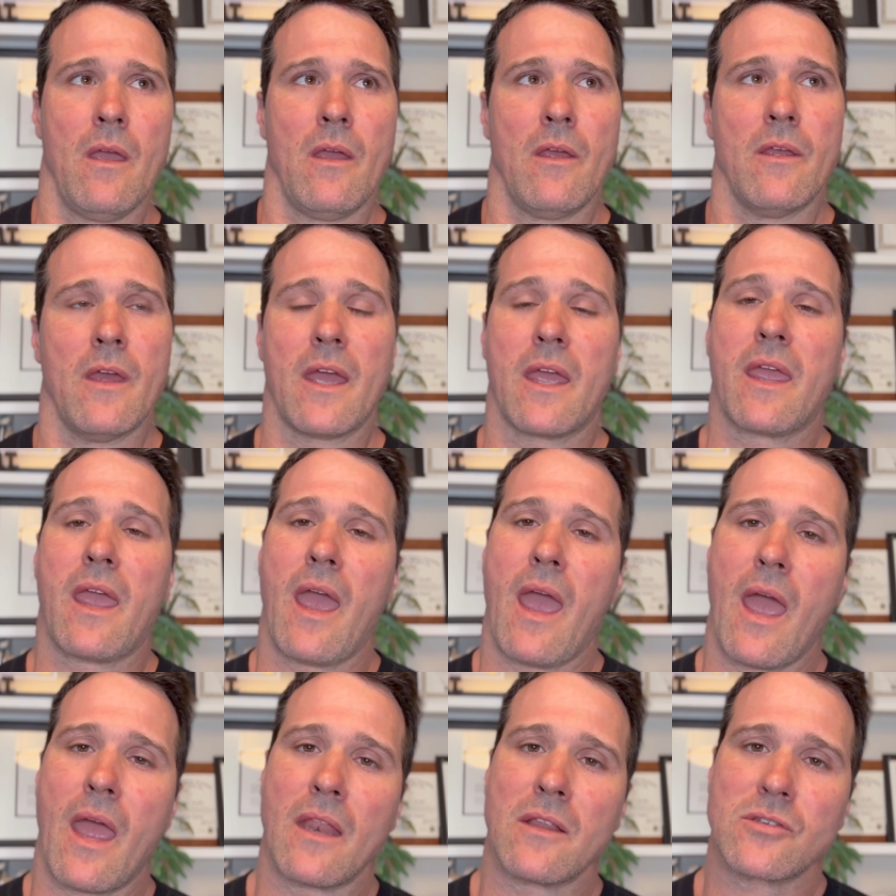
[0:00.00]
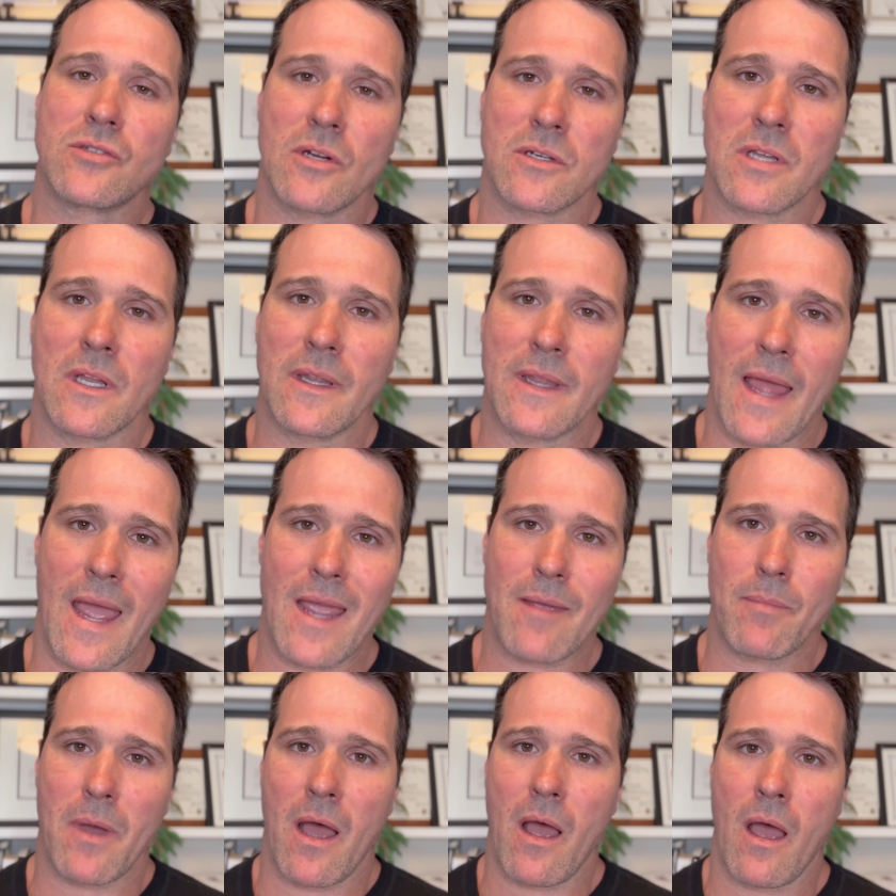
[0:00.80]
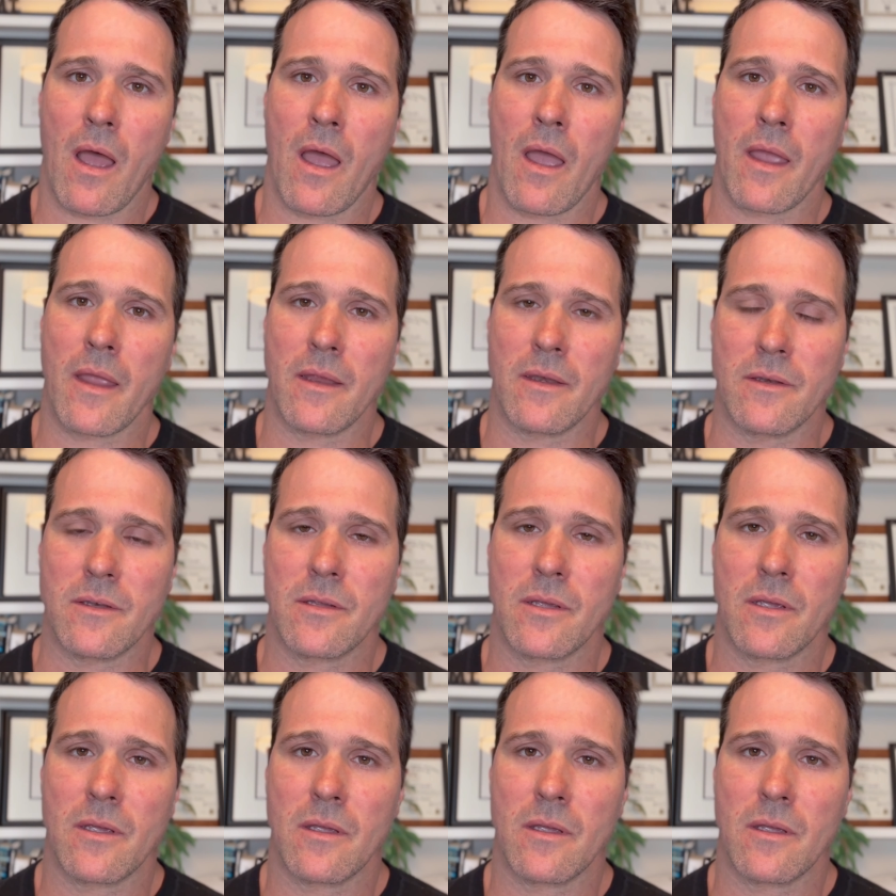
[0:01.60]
it can start to lag behind